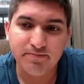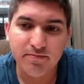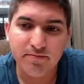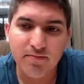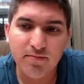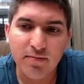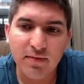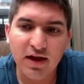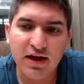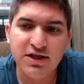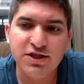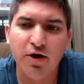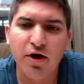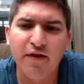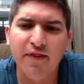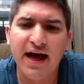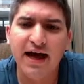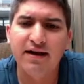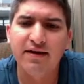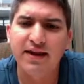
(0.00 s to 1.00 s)
So on
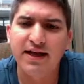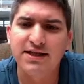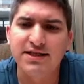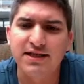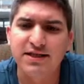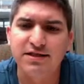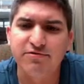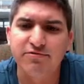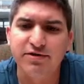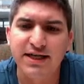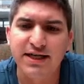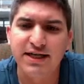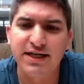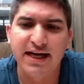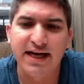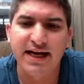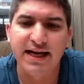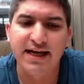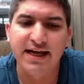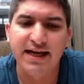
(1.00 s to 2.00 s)
that, there's this really
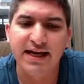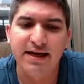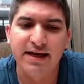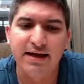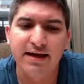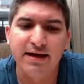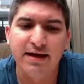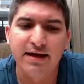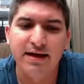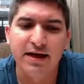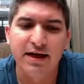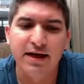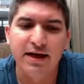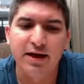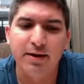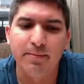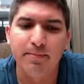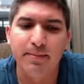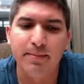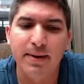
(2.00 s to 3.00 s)
tiny
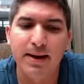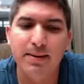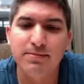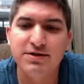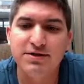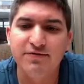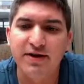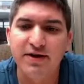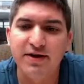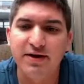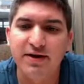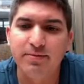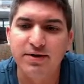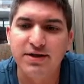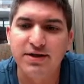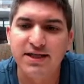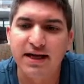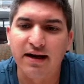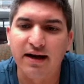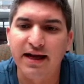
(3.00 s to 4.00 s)
MEMS vapor cell
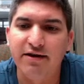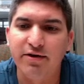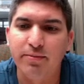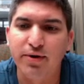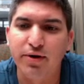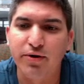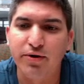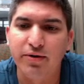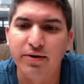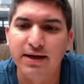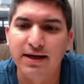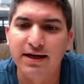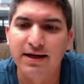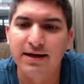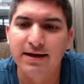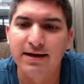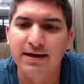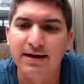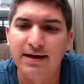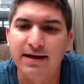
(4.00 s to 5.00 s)
here in blue.
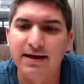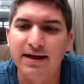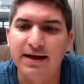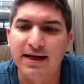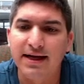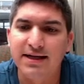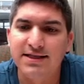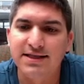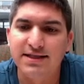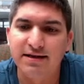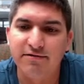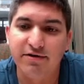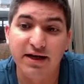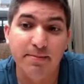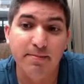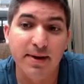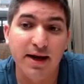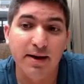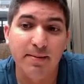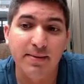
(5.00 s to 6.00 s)
It's really
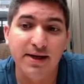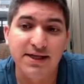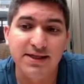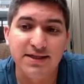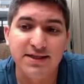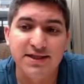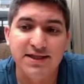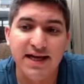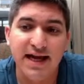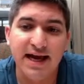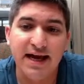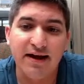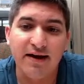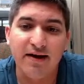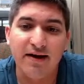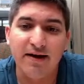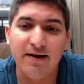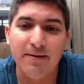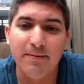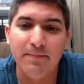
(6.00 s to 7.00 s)
millimeter
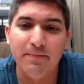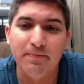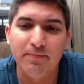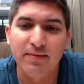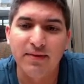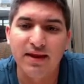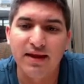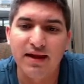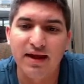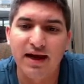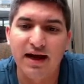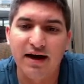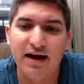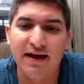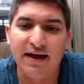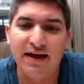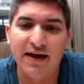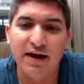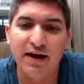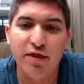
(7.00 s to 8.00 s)
scale.
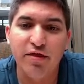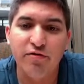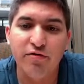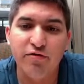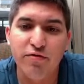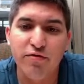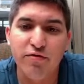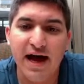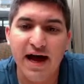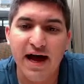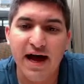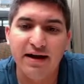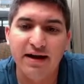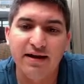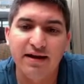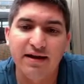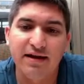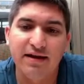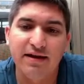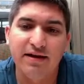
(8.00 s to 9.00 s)
And then through that,
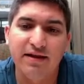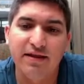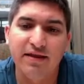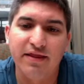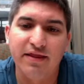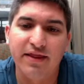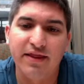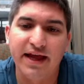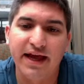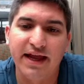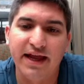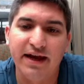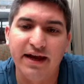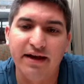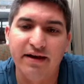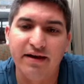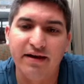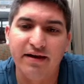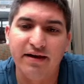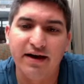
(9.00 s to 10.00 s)
then
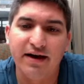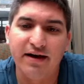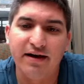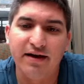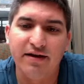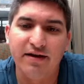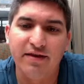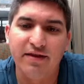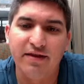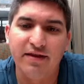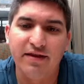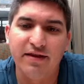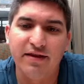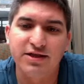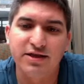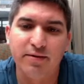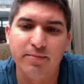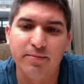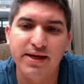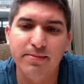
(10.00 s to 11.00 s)
there's a beam,
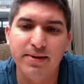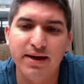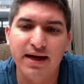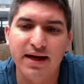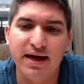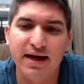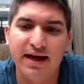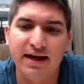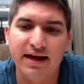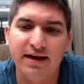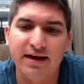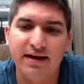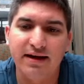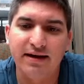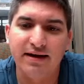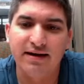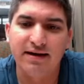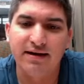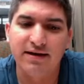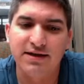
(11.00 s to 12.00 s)
and this is a
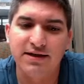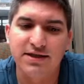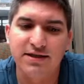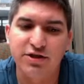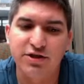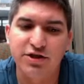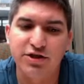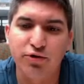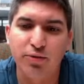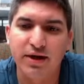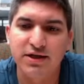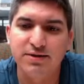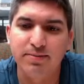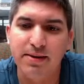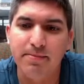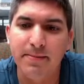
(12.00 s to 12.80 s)
dual pass beam,